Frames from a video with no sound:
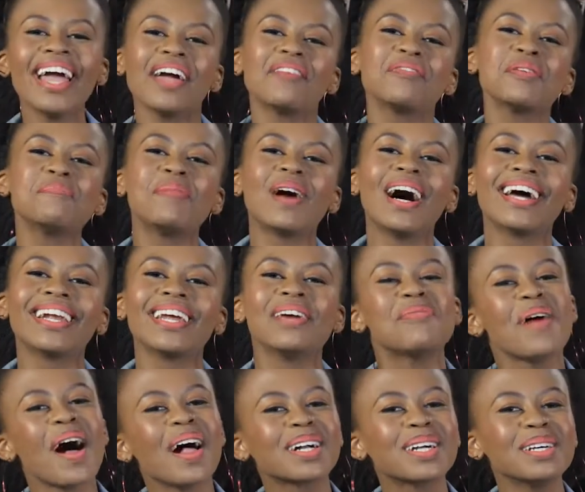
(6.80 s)
everybody.
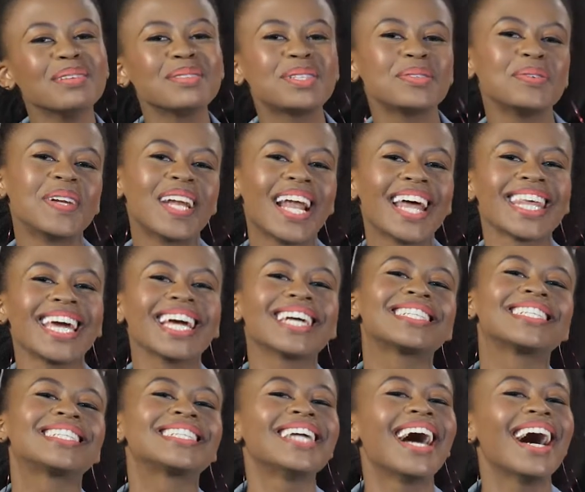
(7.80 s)
Welcome to another
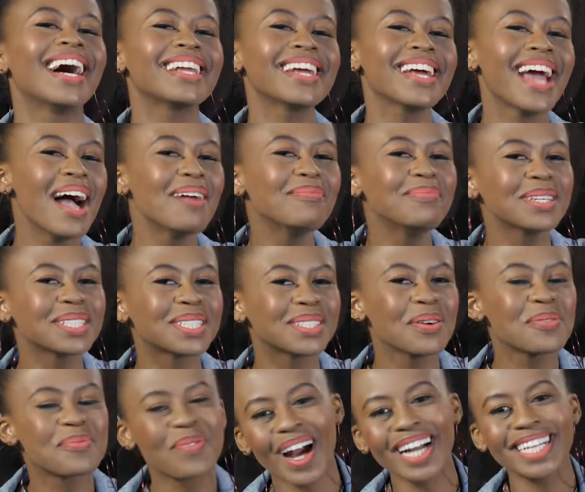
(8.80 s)
exciting
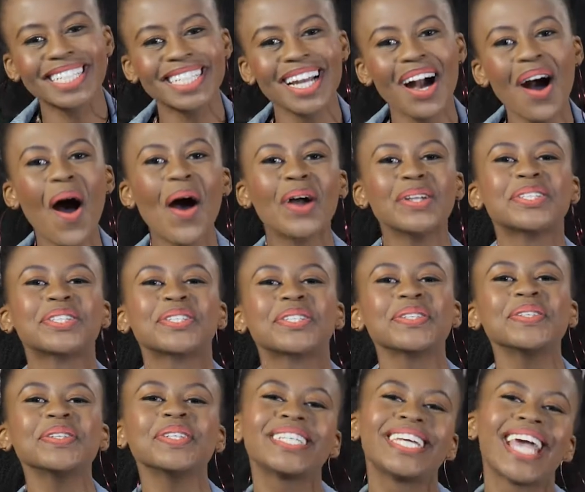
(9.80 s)
episode right here on
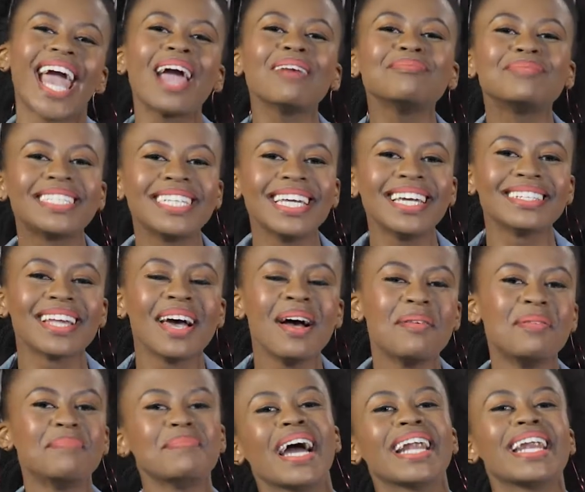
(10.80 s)
True Cape Teens.
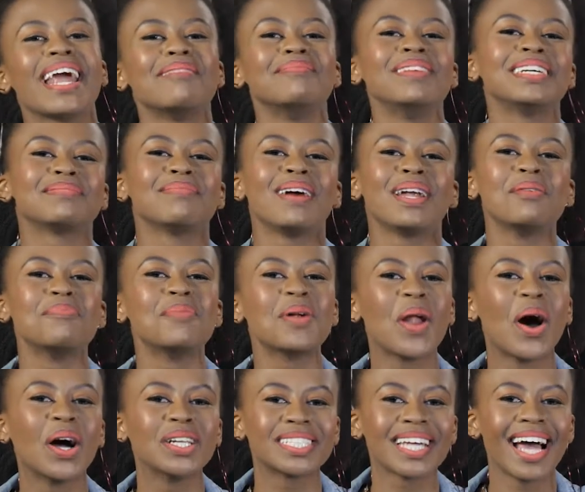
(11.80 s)
My name is Melo
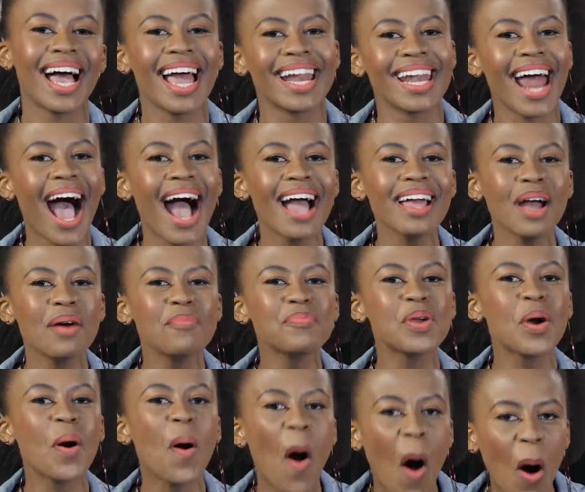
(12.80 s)
Mulata and I am
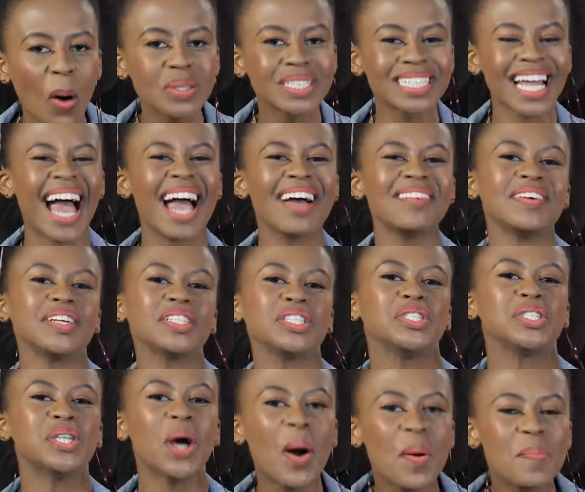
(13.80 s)
your host. I have a
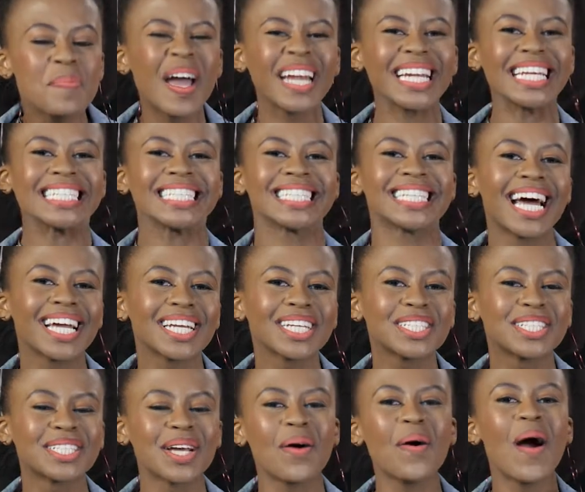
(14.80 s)
dope and exciting
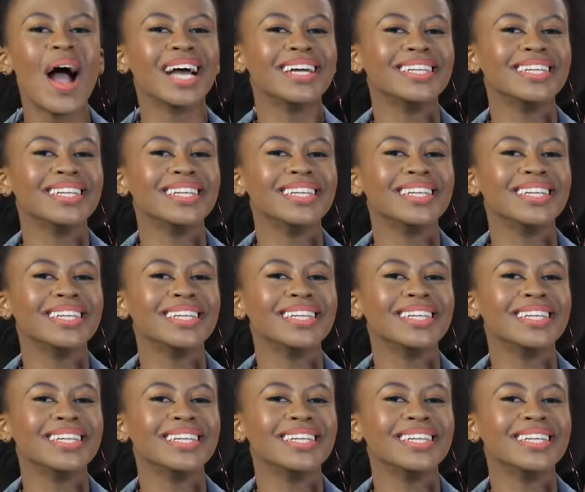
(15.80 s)
show